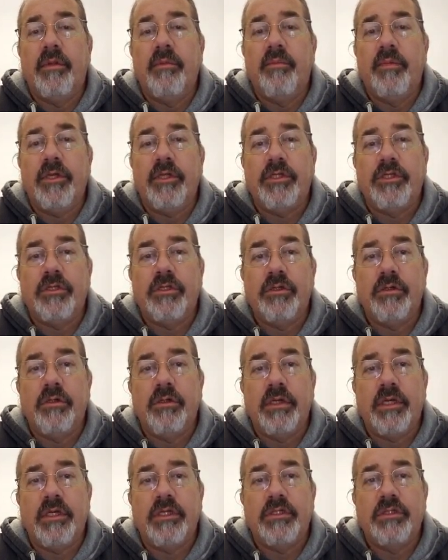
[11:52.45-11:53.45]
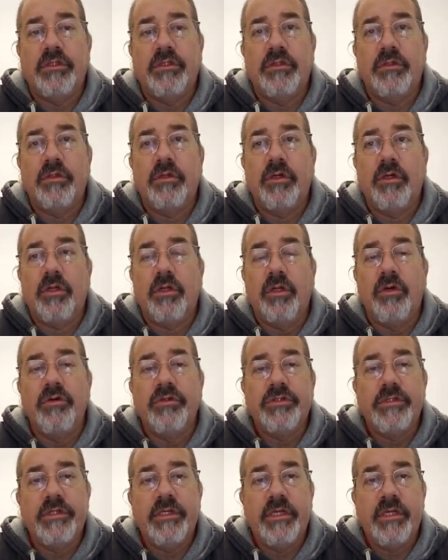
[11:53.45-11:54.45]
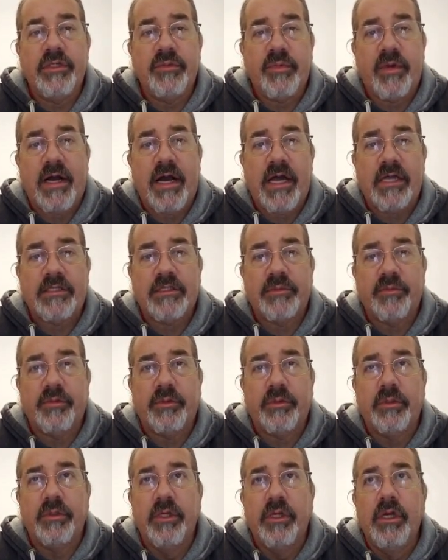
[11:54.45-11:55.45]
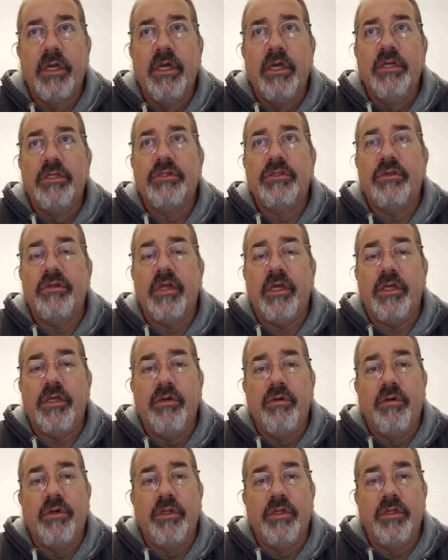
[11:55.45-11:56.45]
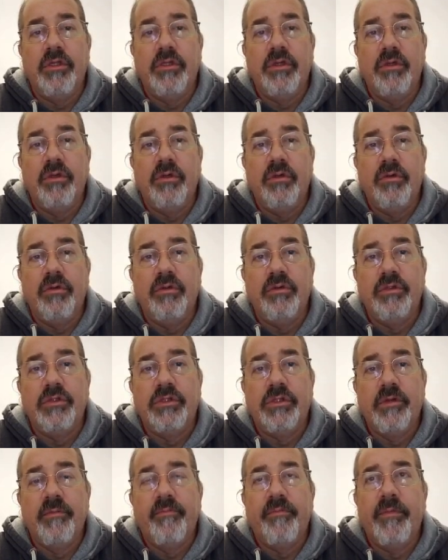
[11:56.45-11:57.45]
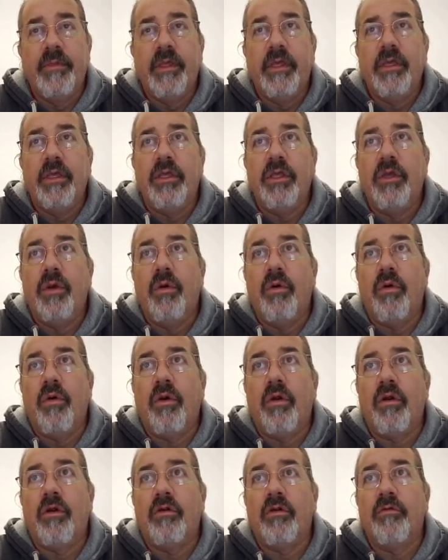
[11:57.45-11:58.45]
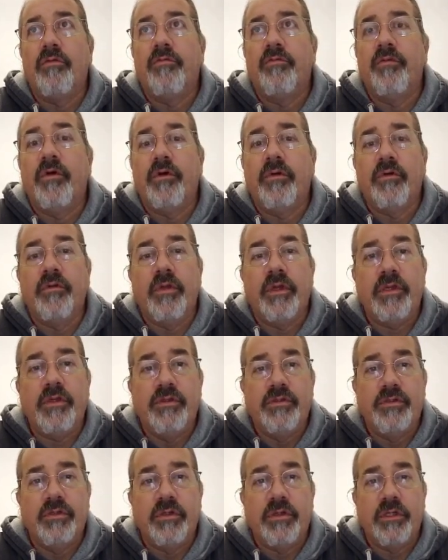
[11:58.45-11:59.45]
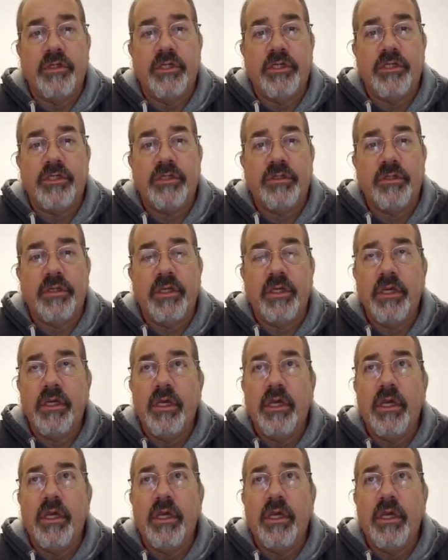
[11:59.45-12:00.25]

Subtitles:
picture as closely as possible so that you can use your photo that you took initially